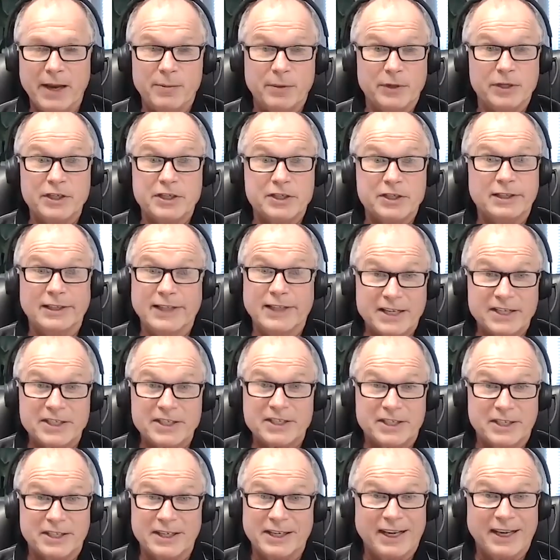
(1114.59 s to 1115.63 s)
which is less
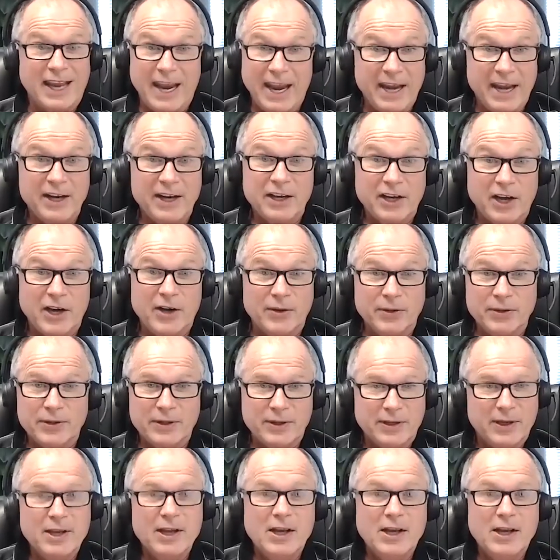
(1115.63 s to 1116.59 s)
than a can of Coke